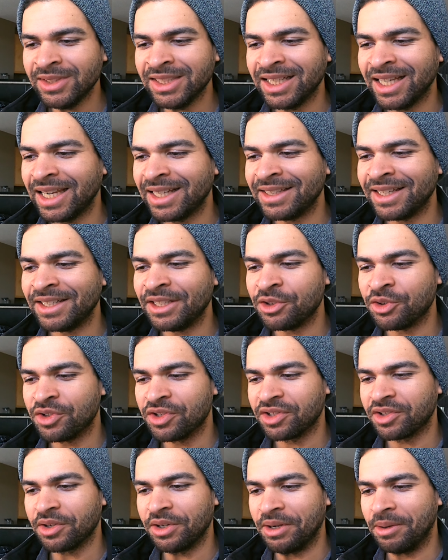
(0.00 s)
And then you're
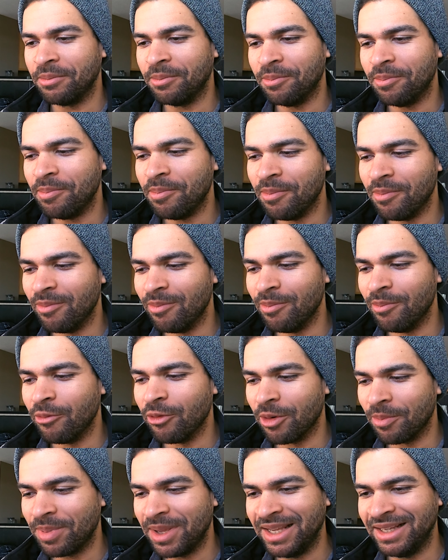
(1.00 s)
just gonna
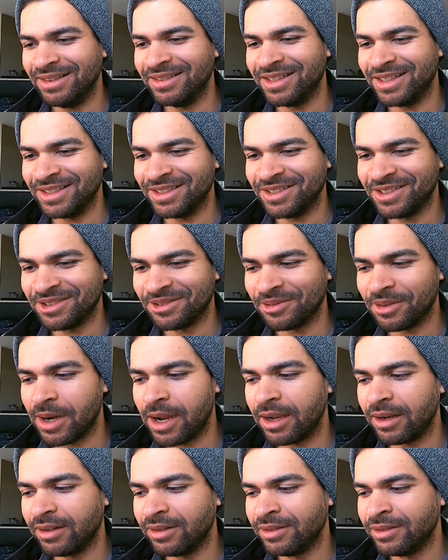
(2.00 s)
repeat this,
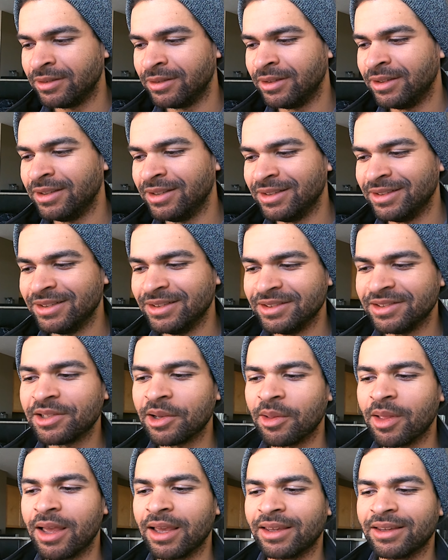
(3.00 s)
right?
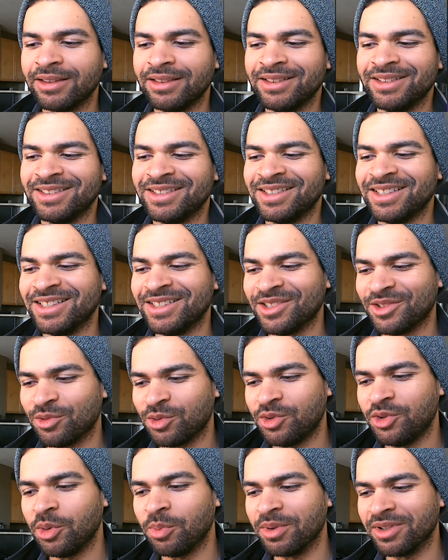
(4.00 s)
So like, this is
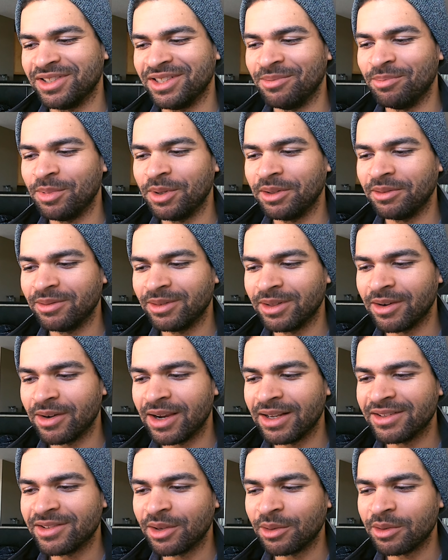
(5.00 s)
super simple, all
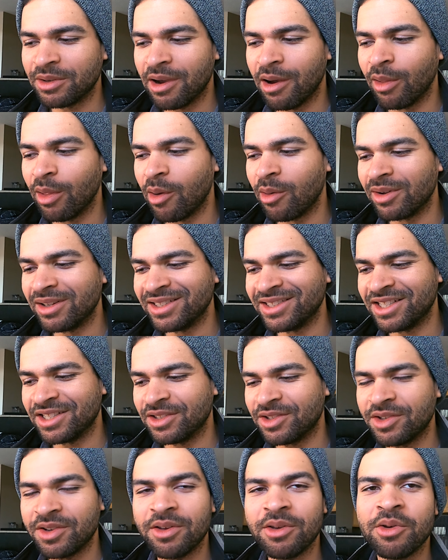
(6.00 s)
right? So YOLO is
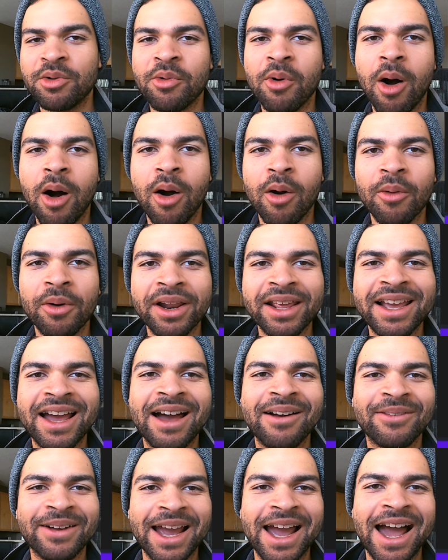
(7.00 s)
just, you already
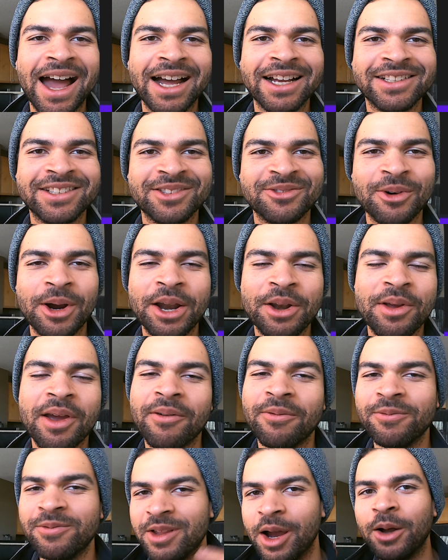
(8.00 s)
have cash, right? You
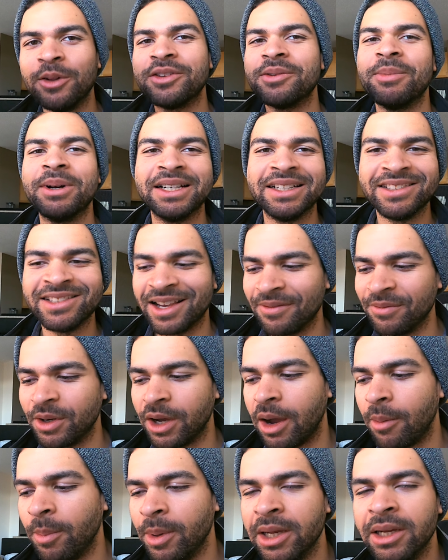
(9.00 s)
have tons of money saved
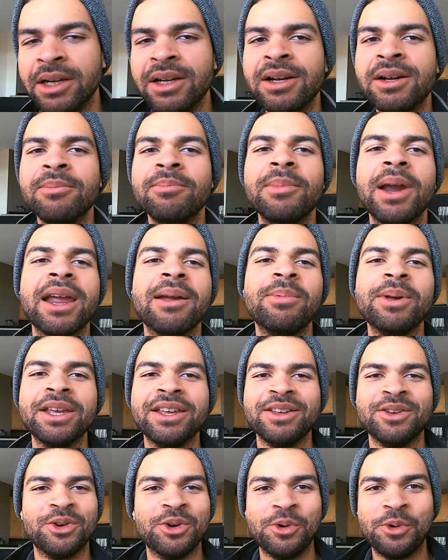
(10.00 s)
up. Maybe
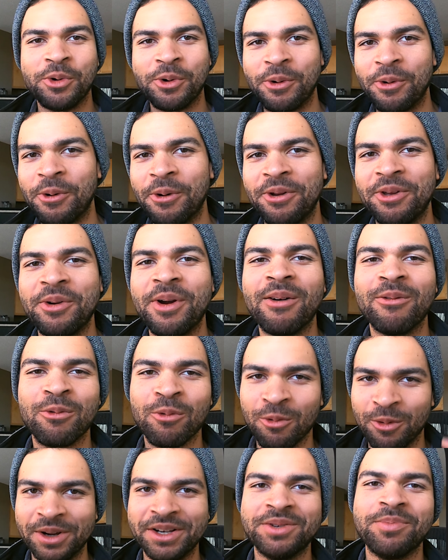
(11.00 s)
you have
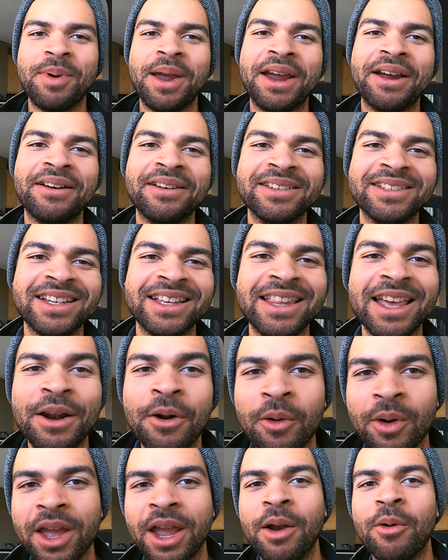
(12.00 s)
rich parents and they
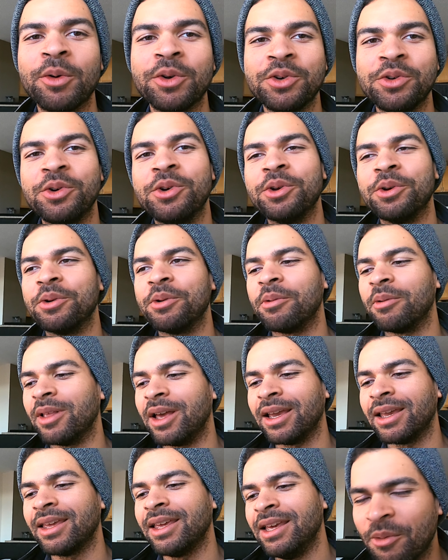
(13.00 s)
don't care what you do.
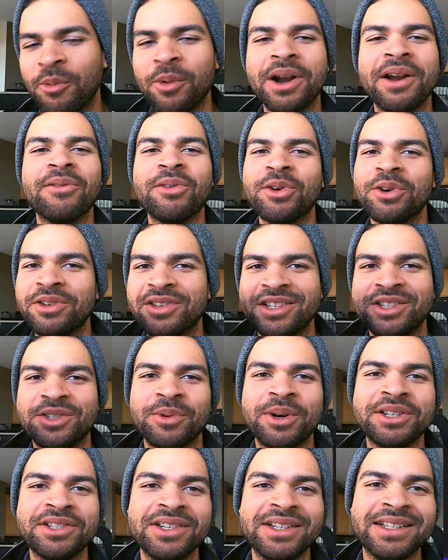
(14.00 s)
Like whatever your
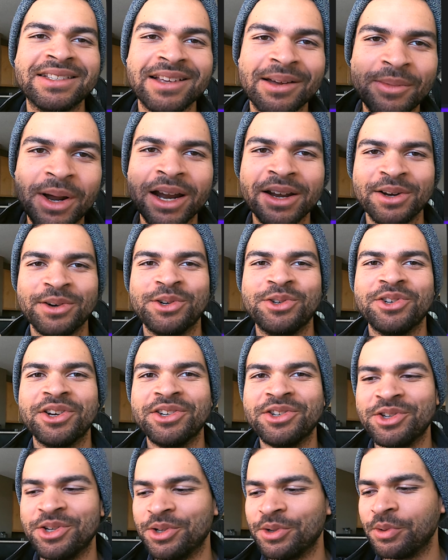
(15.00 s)
situation is, I'm not here to
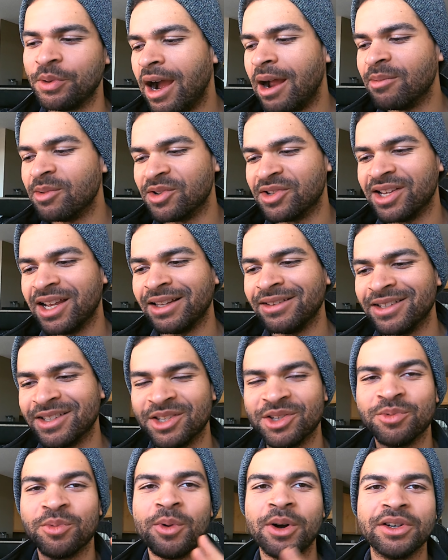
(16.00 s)
judge you. I'm just saying this
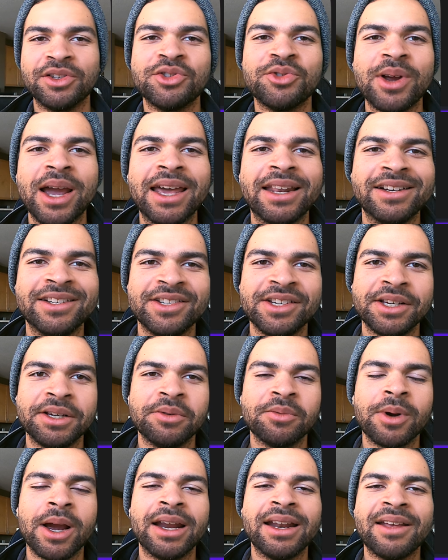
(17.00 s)
is one strategy,
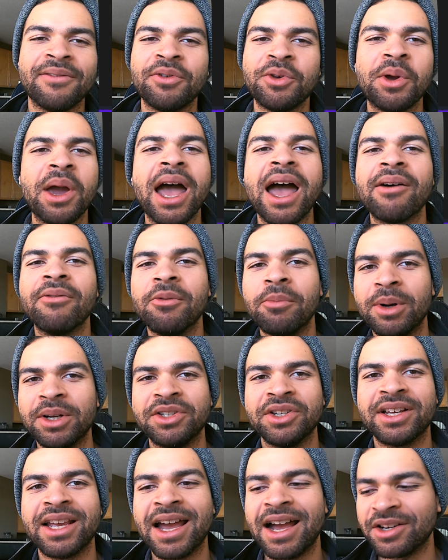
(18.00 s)
right? If you have a
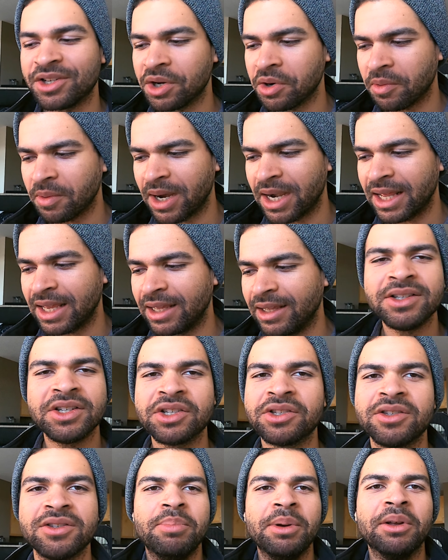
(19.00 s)
bunch of cash already,
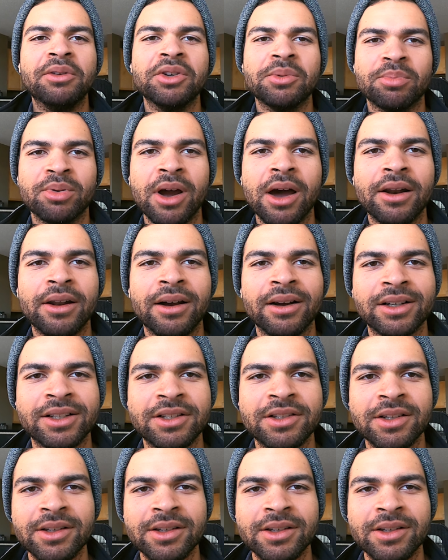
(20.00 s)
just build your product.